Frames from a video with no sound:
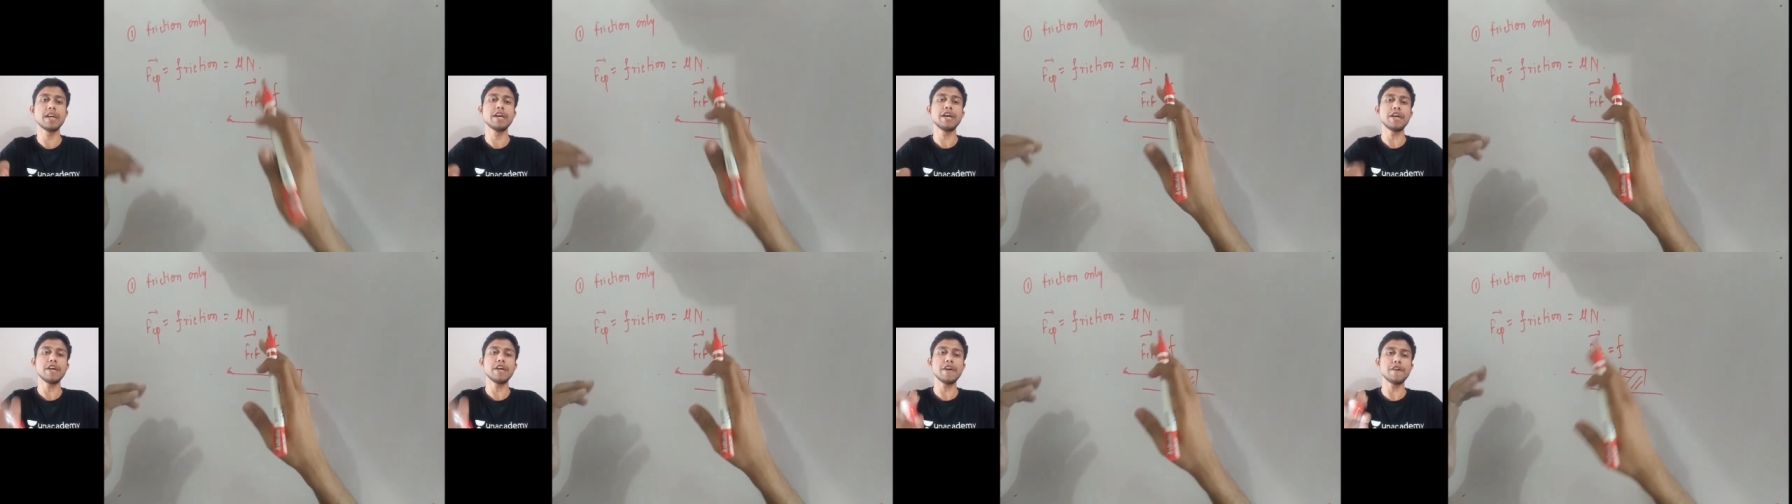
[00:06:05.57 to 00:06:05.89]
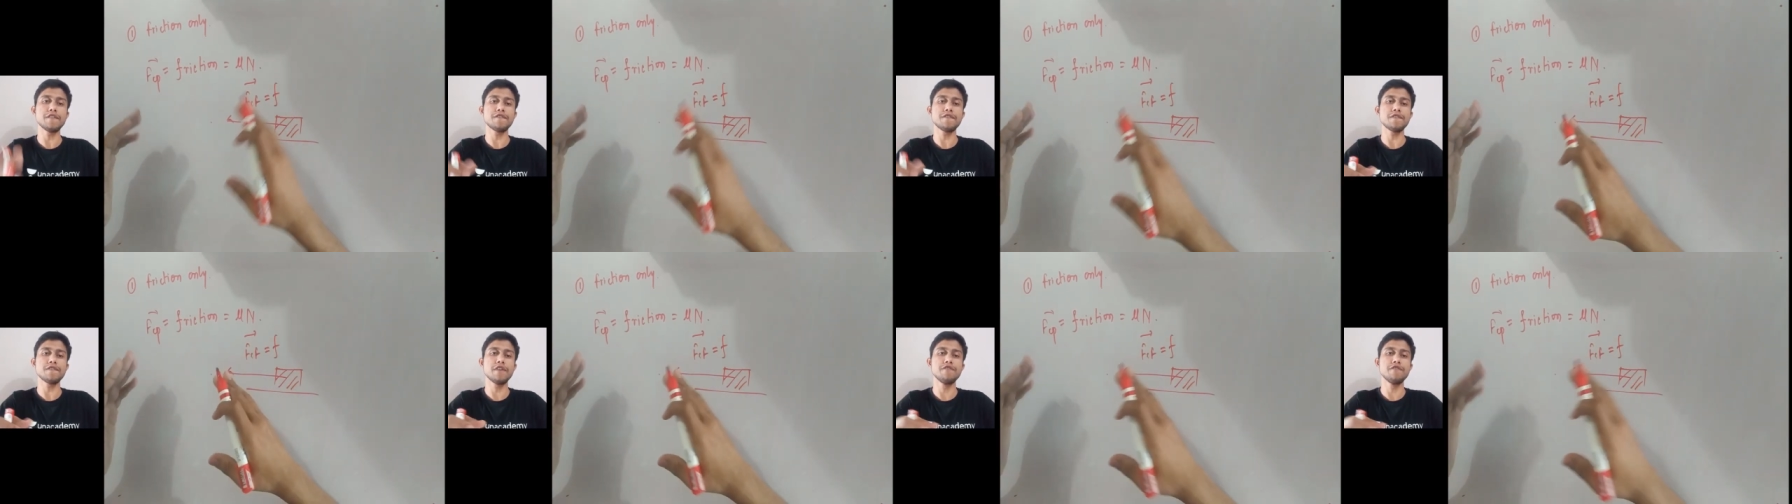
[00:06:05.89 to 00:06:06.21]

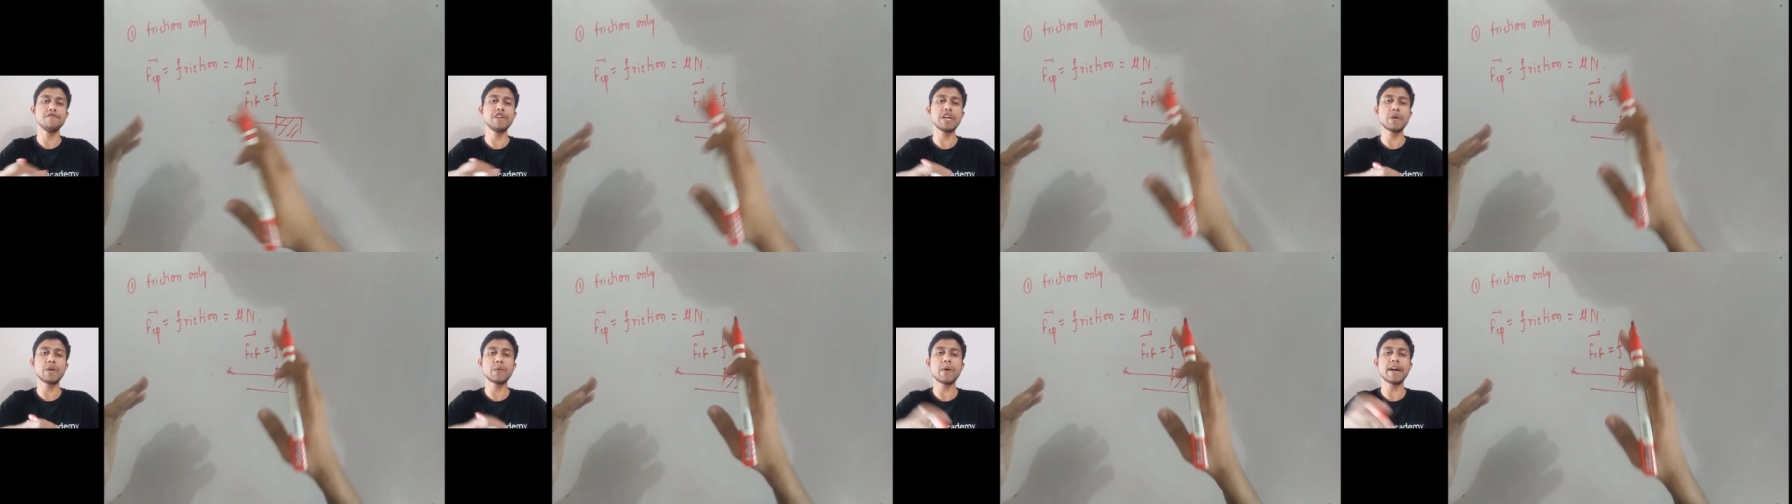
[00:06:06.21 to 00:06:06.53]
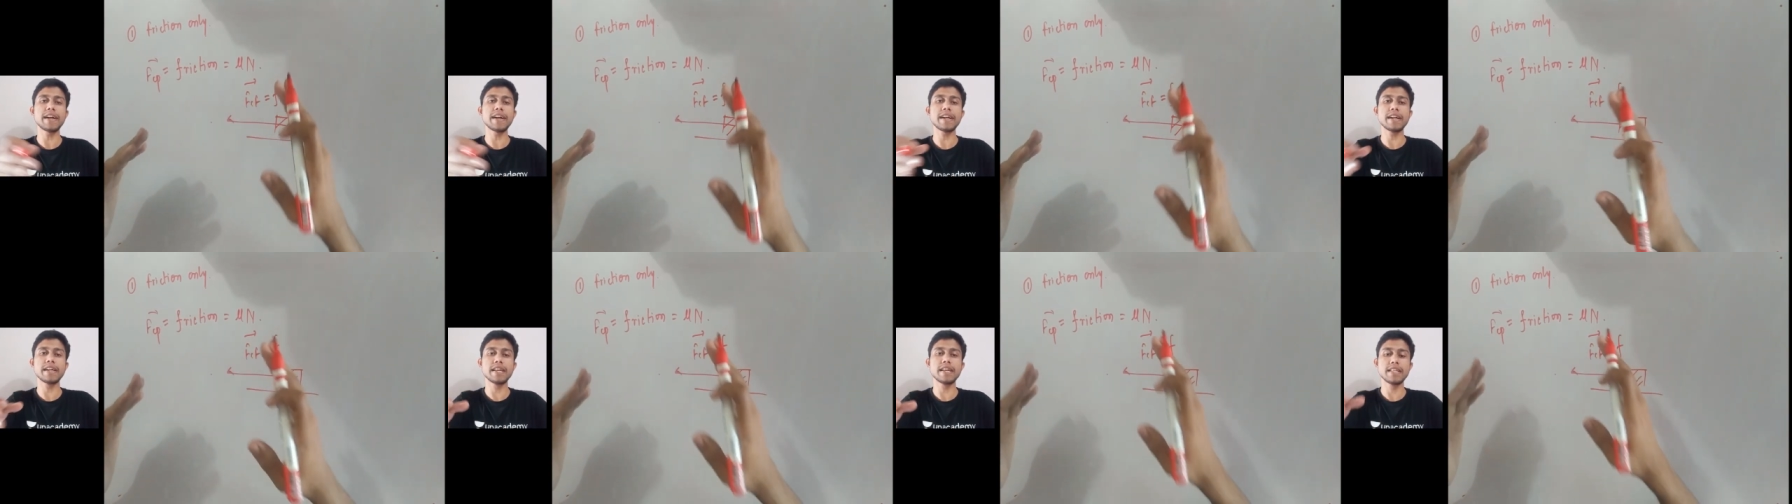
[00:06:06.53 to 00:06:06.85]
If we
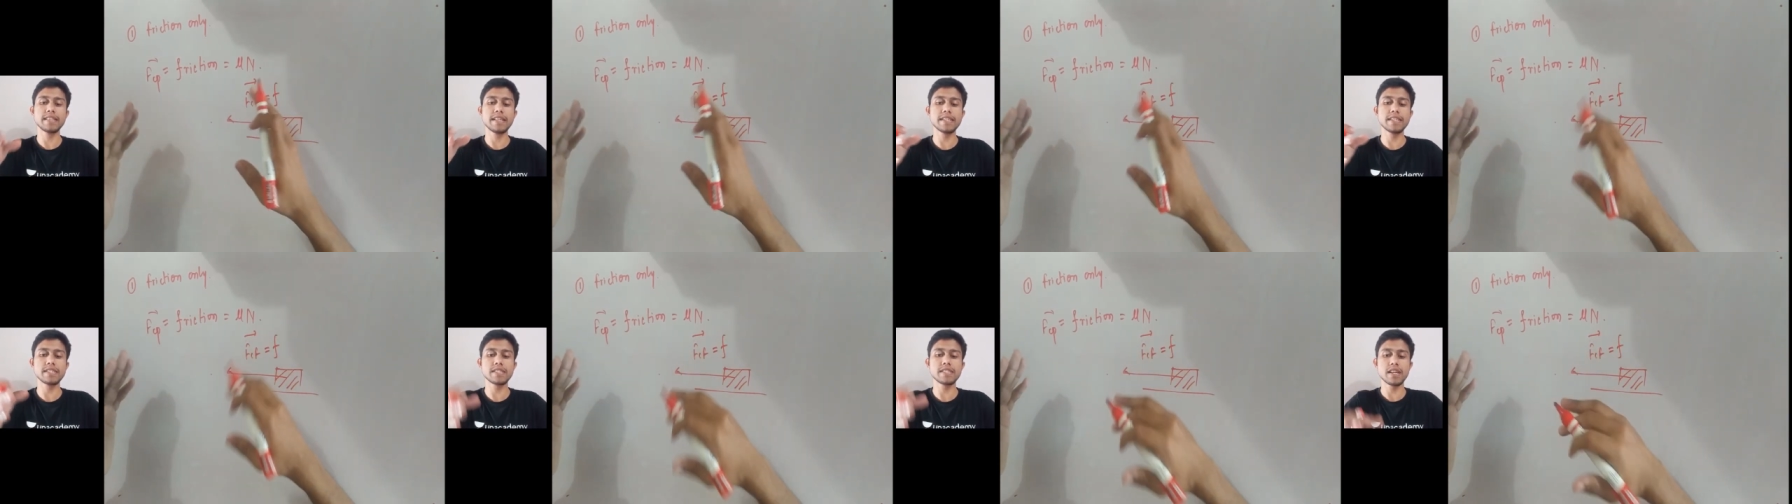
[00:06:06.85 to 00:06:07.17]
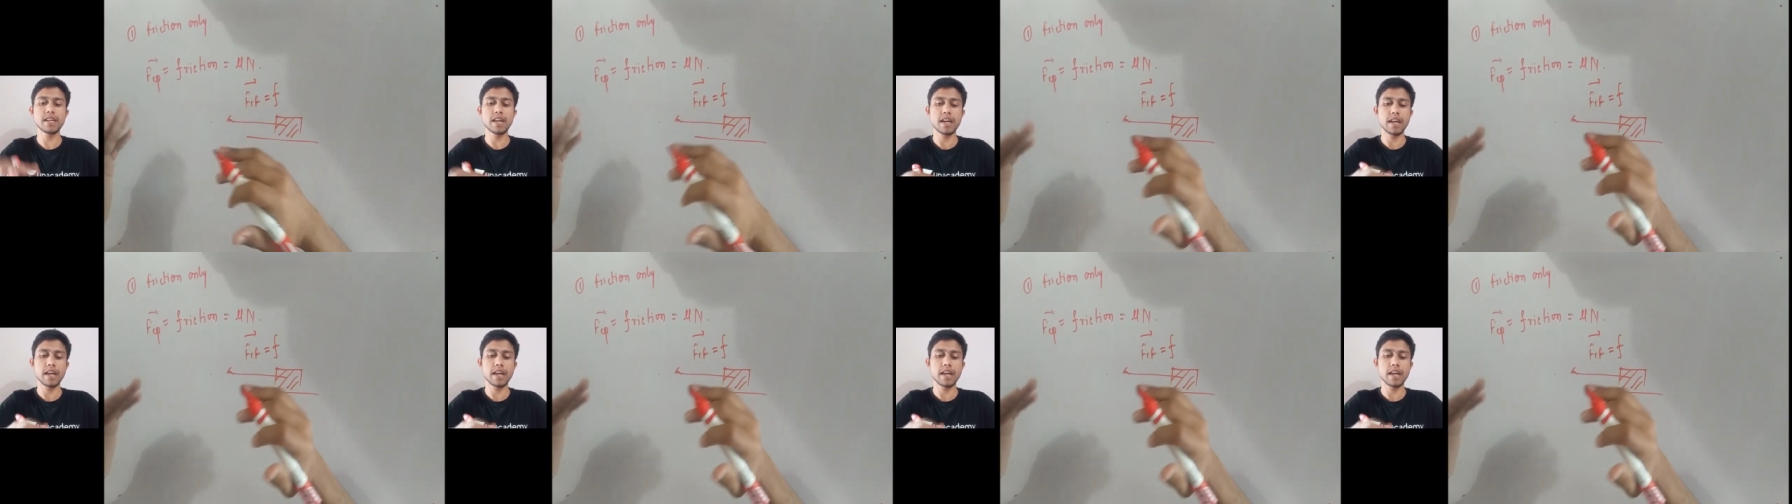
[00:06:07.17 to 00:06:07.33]
equate this